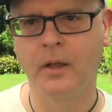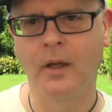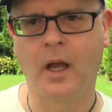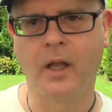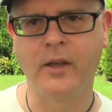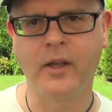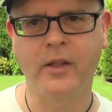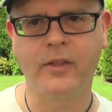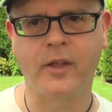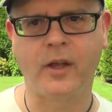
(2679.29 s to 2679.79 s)

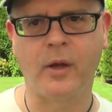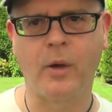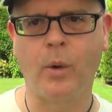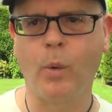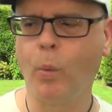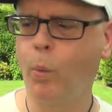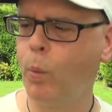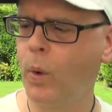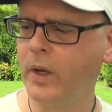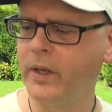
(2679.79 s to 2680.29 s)
Another
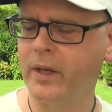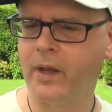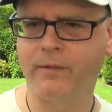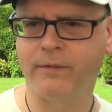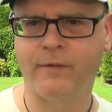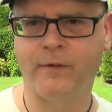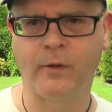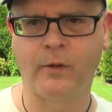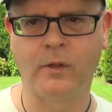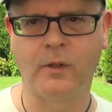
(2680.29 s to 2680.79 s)

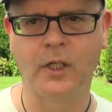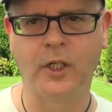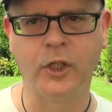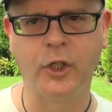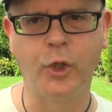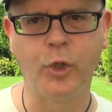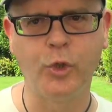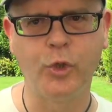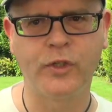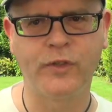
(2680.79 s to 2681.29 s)
wonderful,
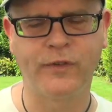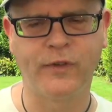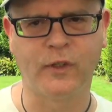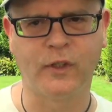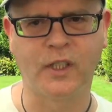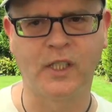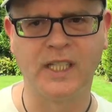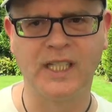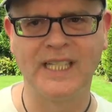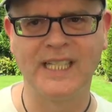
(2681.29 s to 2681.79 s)

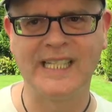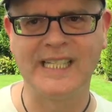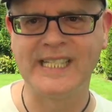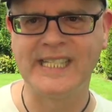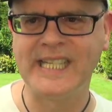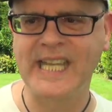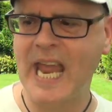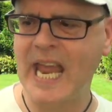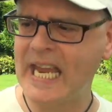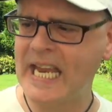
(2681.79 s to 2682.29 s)
useful,
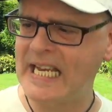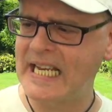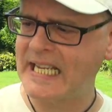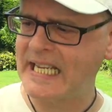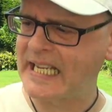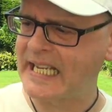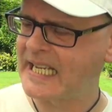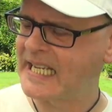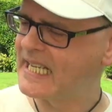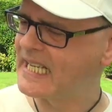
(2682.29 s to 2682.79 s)

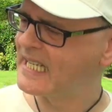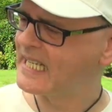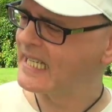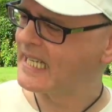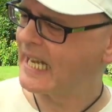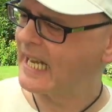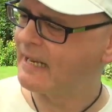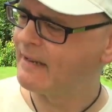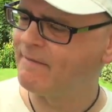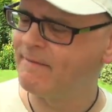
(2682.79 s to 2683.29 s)
daily
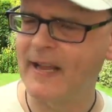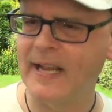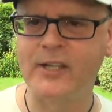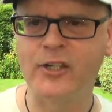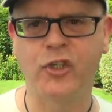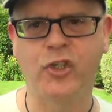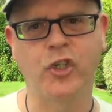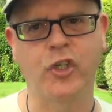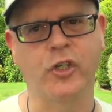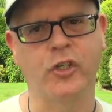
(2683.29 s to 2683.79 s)

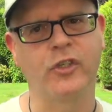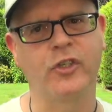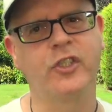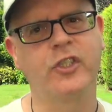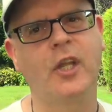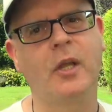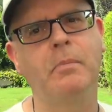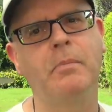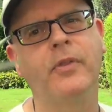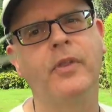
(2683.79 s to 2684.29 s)
invention.
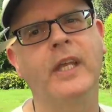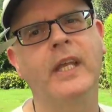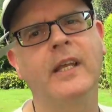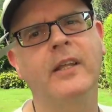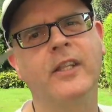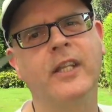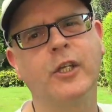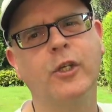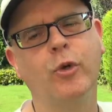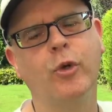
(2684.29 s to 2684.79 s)

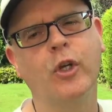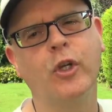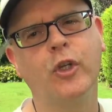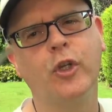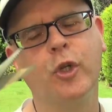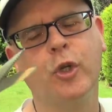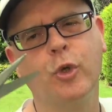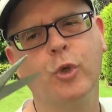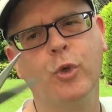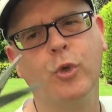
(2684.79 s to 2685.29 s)
Something that you can
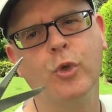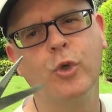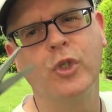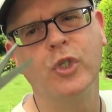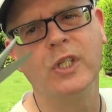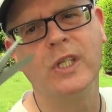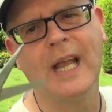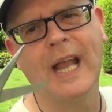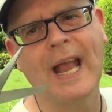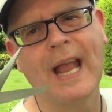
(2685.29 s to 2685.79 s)

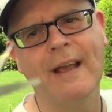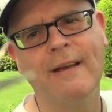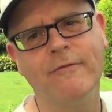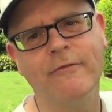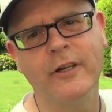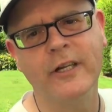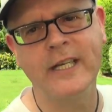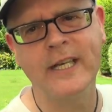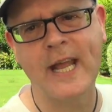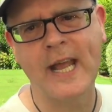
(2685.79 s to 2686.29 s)
use
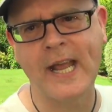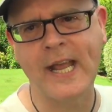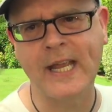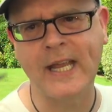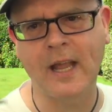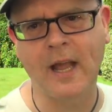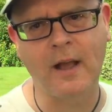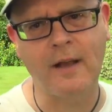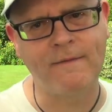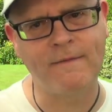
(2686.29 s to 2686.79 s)
every
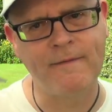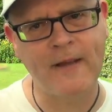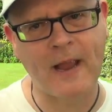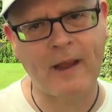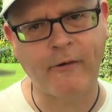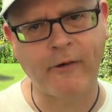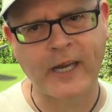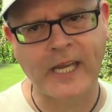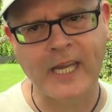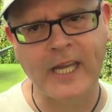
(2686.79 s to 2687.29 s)
day. A
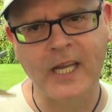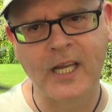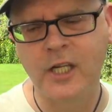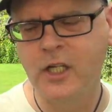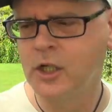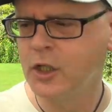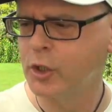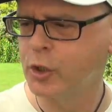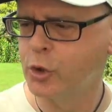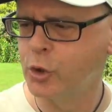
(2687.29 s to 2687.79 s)
very
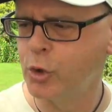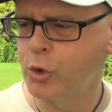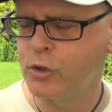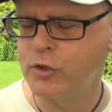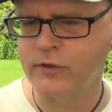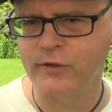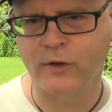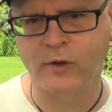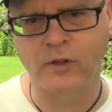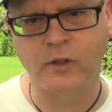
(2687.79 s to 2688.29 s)

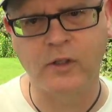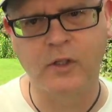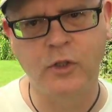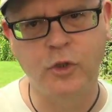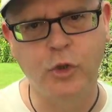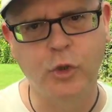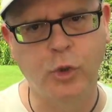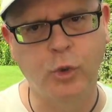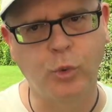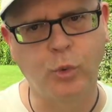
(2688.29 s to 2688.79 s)
useful
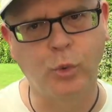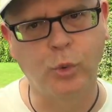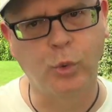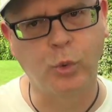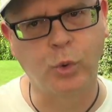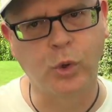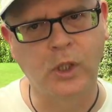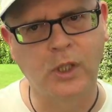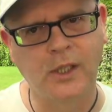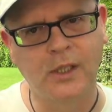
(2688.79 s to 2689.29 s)
tool.